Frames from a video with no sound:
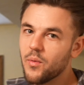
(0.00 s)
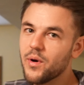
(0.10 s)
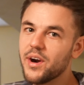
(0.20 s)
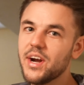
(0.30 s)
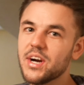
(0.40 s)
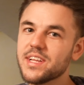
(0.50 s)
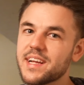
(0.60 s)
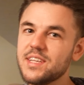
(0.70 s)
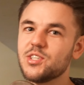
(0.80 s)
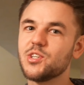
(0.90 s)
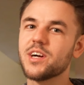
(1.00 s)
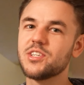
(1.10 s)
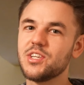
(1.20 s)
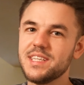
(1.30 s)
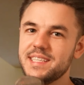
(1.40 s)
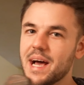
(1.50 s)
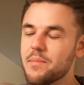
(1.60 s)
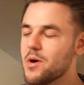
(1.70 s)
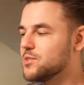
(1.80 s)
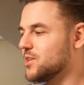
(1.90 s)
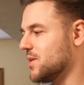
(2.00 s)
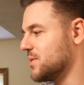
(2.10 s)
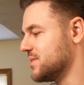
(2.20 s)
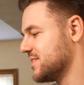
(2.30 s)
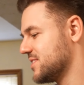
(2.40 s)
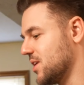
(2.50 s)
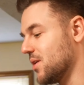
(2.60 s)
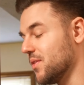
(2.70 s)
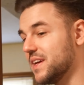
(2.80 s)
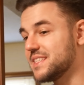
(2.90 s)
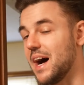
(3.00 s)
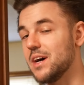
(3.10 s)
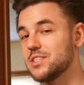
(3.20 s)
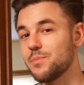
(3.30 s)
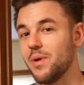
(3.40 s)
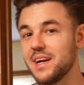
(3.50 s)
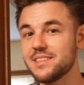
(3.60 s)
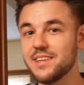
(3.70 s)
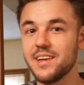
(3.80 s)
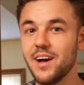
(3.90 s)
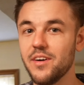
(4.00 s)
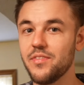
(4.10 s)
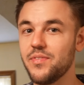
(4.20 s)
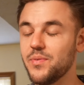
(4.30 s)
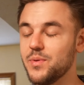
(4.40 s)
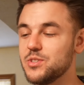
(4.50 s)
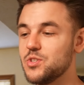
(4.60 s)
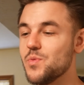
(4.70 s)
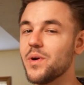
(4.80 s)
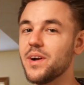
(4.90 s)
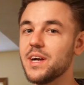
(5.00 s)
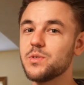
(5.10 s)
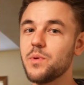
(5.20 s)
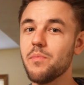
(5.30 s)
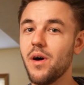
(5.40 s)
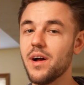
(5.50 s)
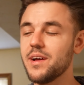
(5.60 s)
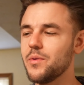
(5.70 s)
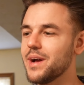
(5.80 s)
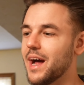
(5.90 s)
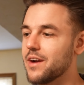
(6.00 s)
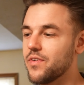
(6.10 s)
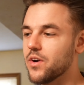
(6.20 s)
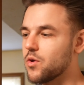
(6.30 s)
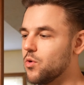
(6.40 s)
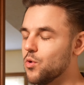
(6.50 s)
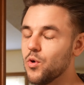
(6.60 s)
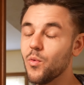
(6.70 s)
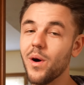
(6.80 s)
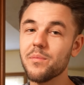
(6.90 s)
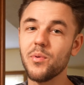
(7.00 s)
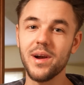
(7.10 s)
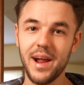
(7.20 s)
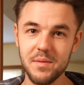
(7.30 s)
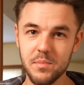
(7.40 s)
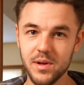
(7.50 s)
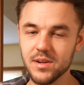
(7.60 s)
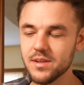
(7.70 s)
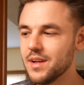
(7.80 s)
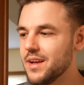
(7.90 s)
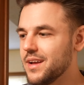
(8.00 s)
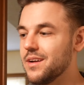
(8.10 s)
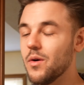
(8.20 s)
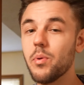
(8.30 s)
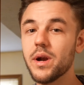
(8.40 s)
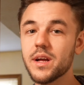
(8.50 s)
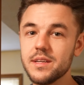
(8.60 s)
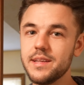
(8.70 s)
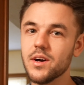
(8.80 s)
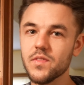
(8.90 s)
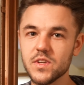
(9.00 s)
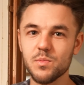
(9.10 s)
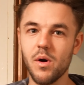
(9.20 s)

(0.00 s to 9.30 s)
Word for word: We're here in the construction demo zone. So this house, surprisingly enough, was super nice when we bought it. We got it for a cool 1.8 mil. You know, pretty good deal in this